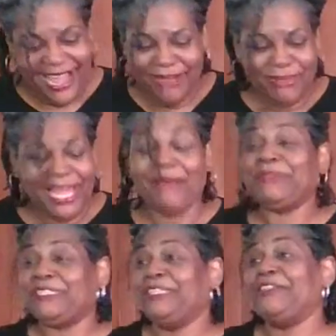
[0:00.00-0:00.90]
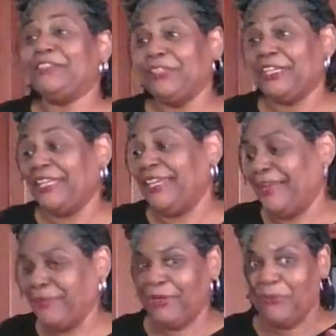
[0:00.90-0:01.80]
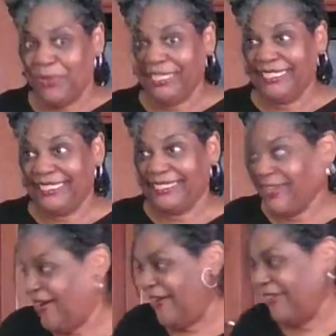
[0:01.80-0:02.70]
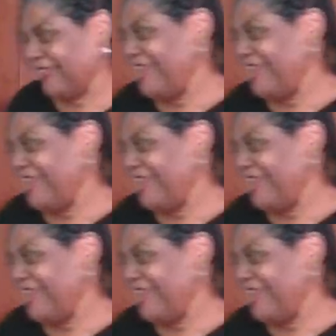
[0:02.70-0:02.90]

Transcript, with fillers: I'm, like, I'm sitting here looking at it. Like, what is this called?